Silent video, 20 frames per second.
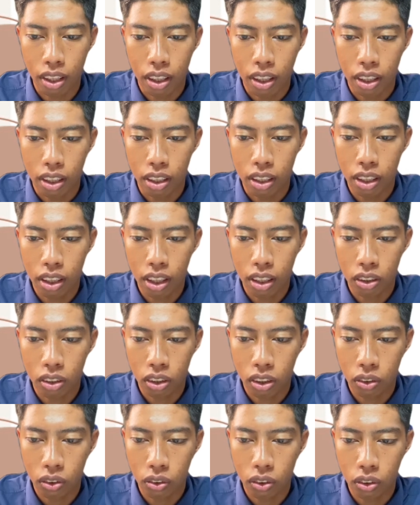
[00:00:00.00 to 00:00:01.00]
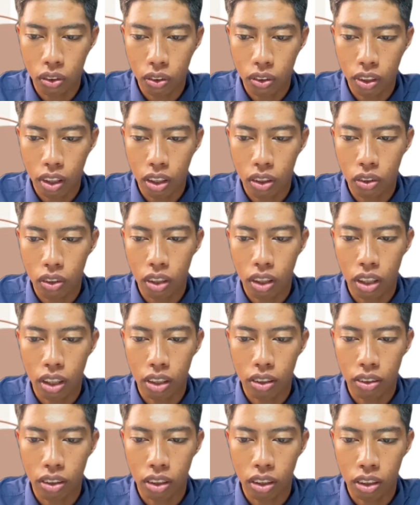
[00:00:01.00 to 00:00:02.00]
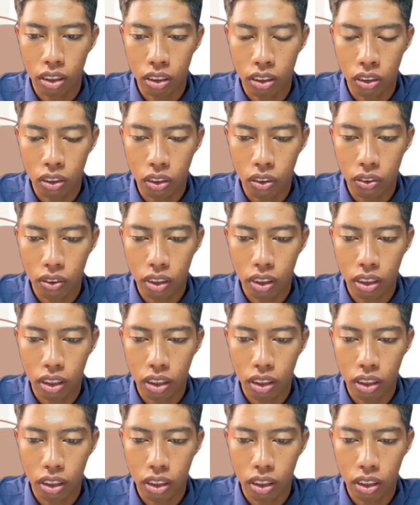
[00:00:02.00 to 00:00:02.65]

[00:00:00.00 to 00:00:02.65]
The agriculture sector has used